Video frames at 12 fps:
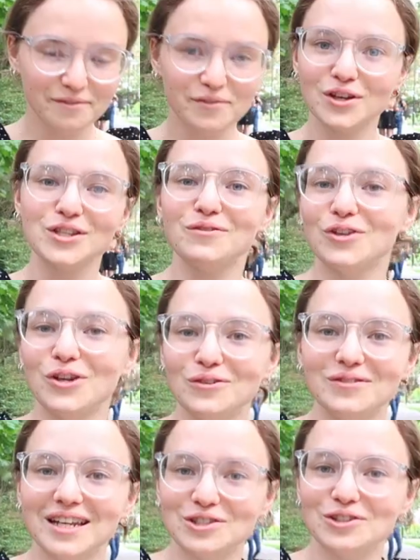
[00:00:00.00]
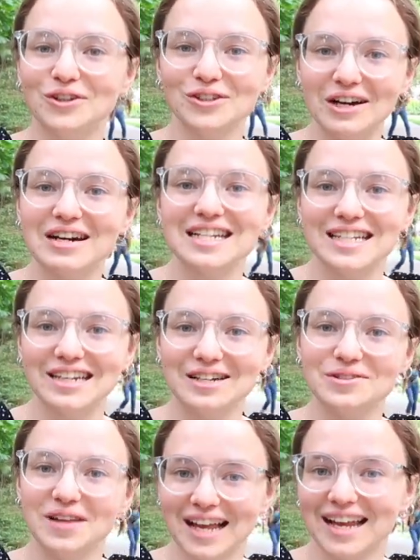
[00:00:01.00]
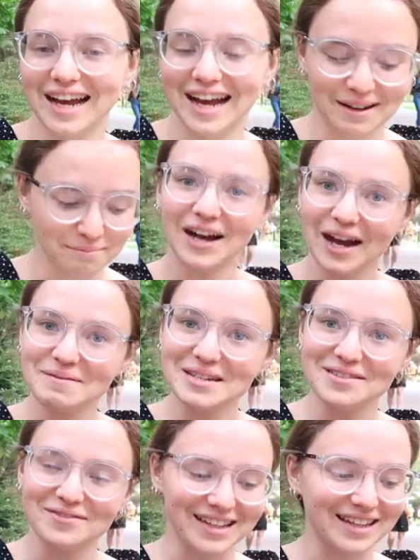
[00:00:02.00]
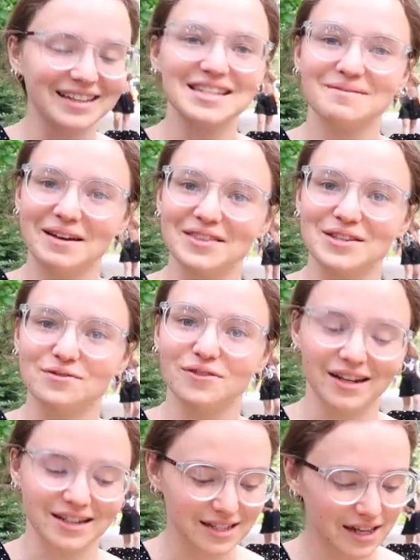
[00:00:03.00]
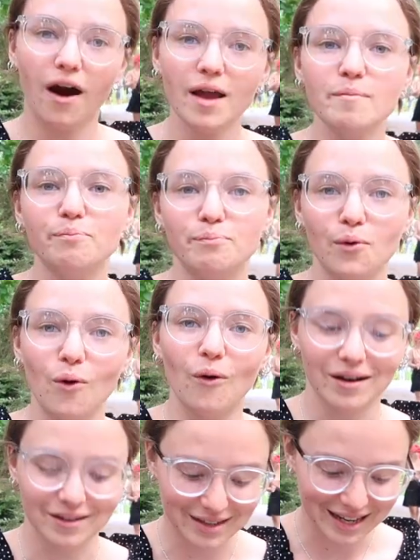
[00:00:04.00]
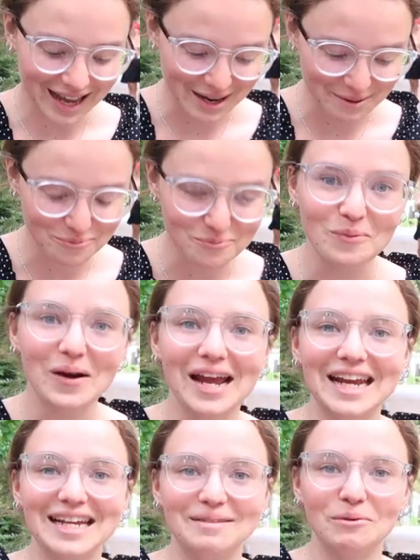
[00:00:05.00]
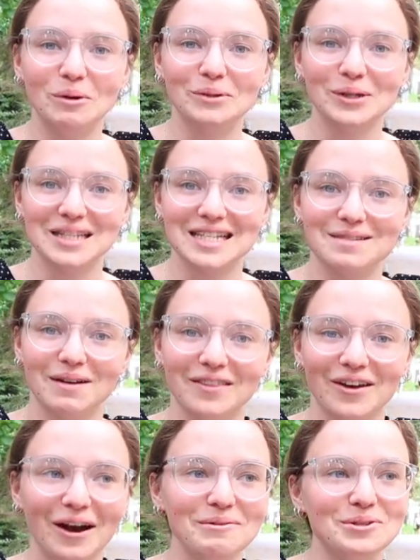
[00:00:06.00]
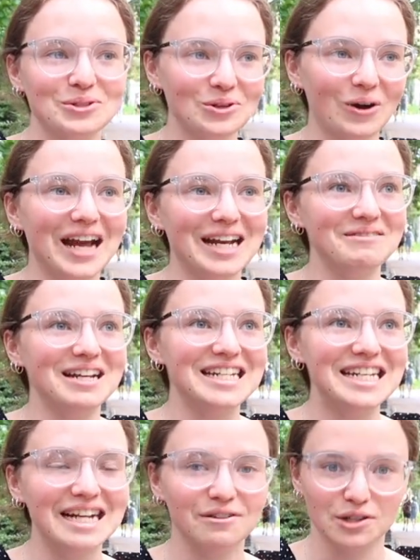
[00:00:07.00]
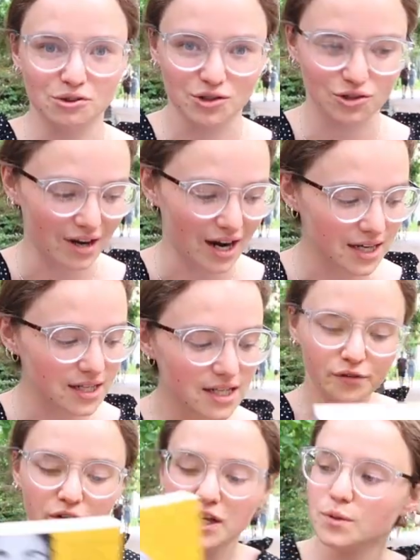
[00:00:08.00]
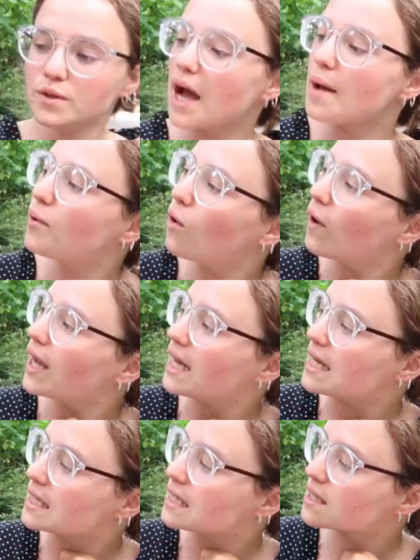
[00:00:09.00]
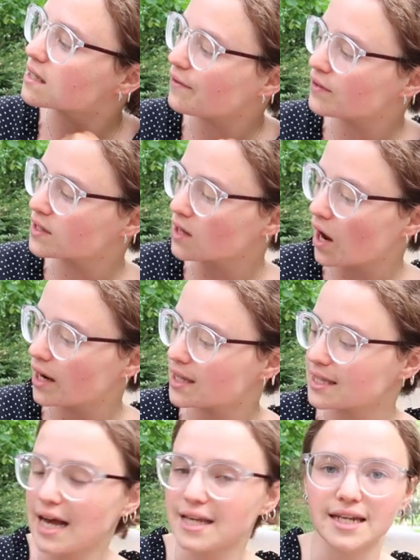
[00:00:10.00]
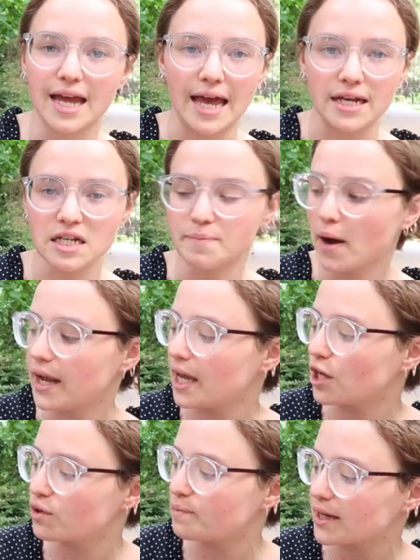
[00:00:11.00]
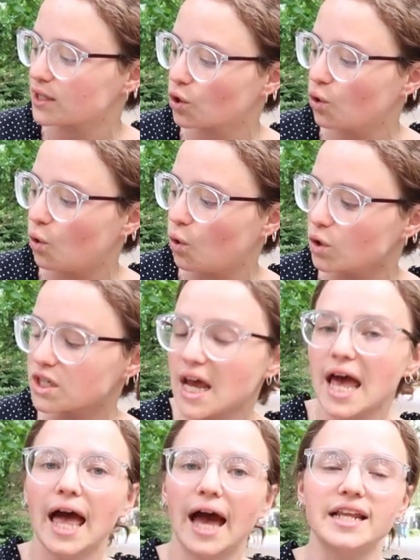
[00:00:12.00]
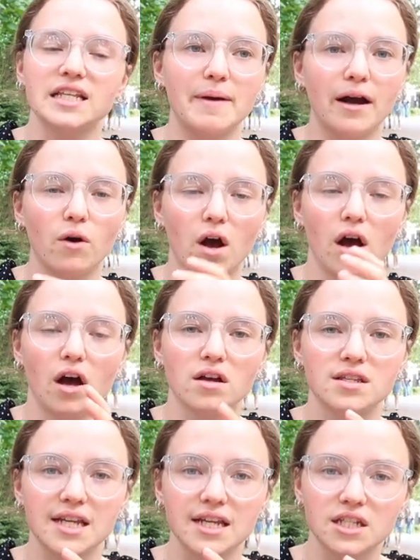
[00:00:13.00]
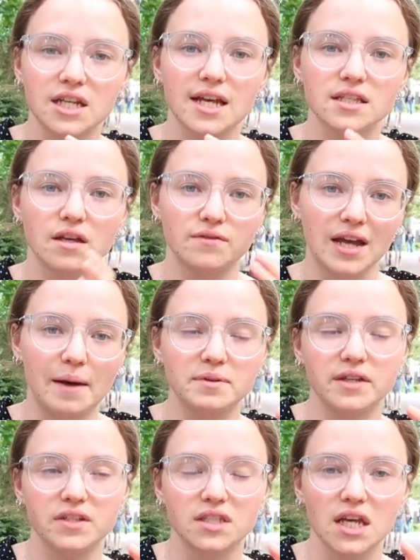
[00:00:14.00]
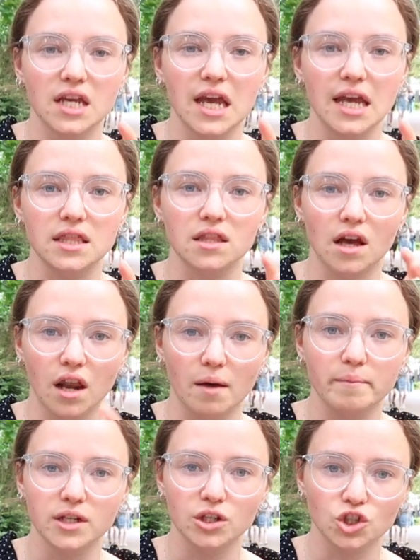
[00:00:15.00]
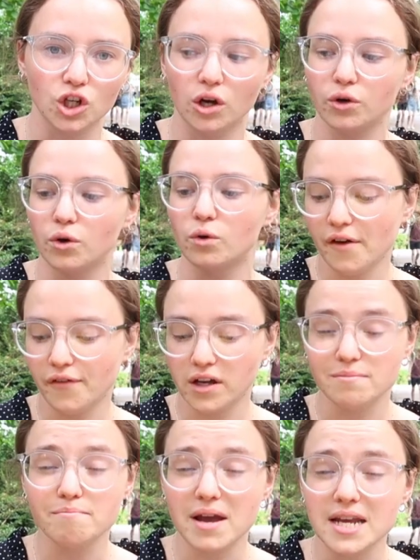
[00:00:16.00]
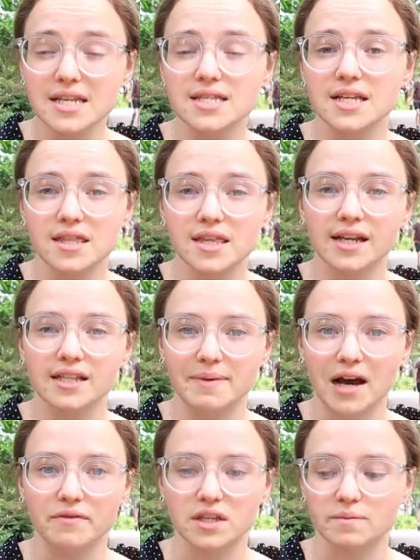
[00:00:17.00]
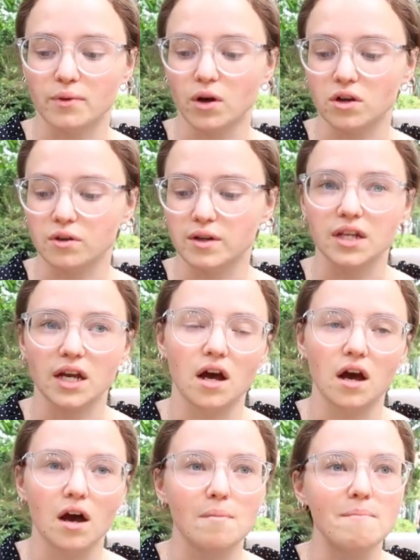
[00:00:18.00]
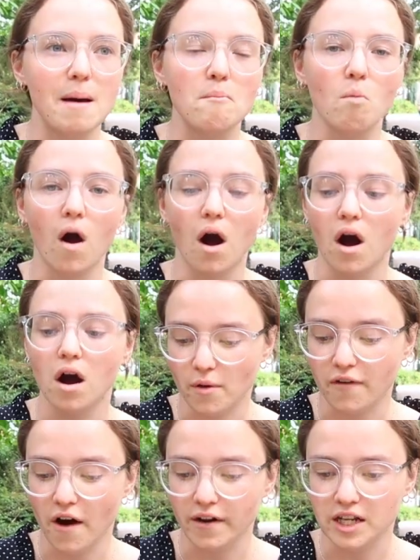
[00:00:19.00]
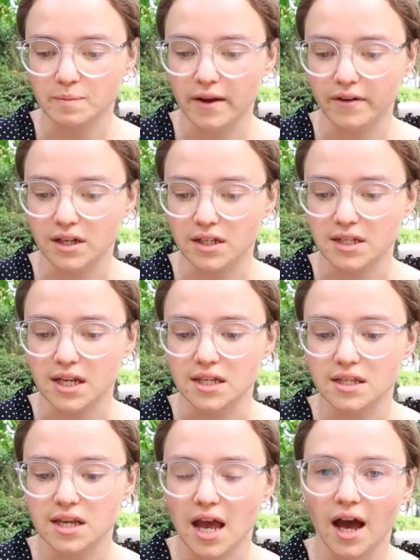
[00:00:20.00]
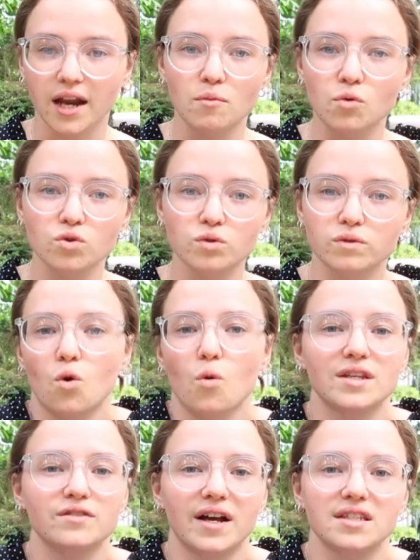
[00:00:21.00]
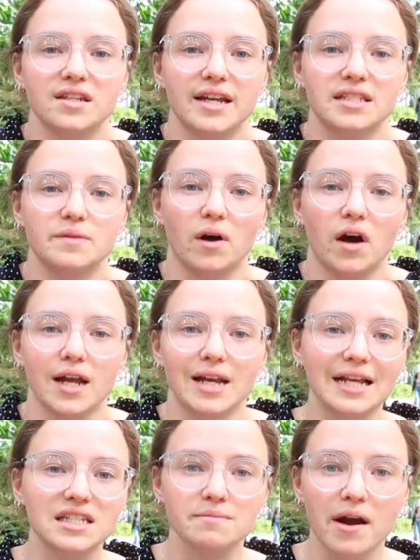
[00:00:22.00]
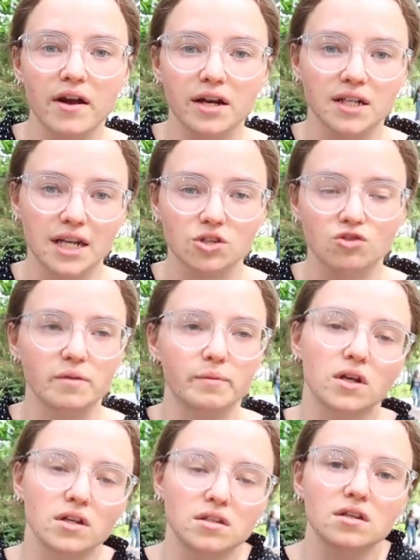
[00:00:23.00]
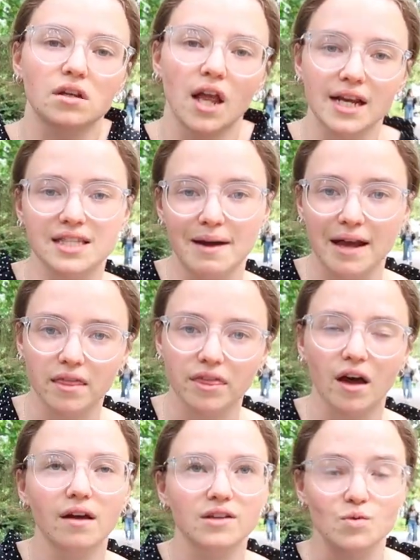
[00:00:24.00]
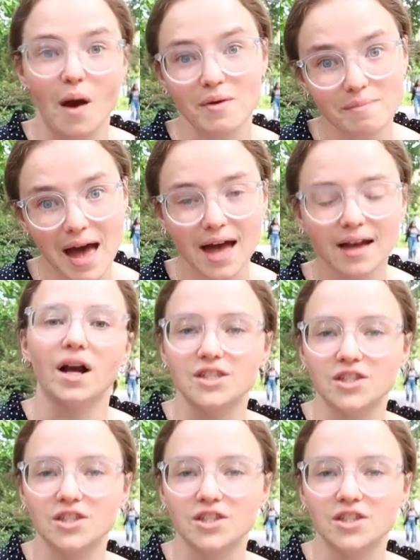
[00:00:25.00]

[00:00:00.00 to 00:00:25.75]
For those of you who've literally got no idea who the hell I am, I'm Evie, Samantha's friend. I bought like way more books than Samantha. I was not anywhere near as restrained. The first one that I bought is Even Silence Has an End by Ingrid Betancourt, and it's about her six years of captivity in the Colombian jungle. I've heard amazing things about this book, so it's like a memoir of her experiences. And I'm always fascinated by Latin American history because, like Samantha, it's where we met. I